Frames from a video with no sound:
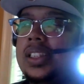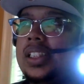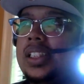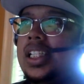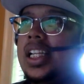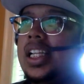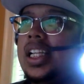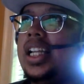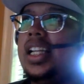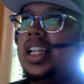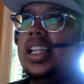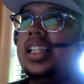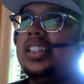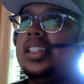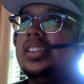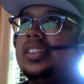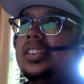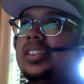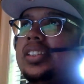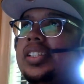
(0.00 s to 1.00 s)
and
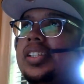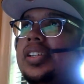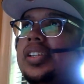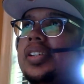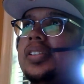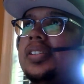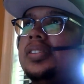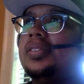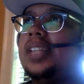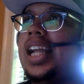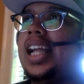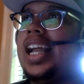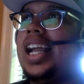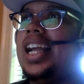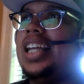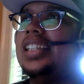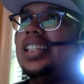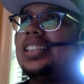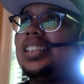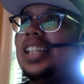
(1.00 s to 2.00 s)
you know
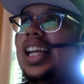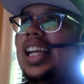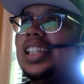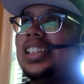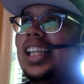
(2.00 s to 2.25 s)
as as i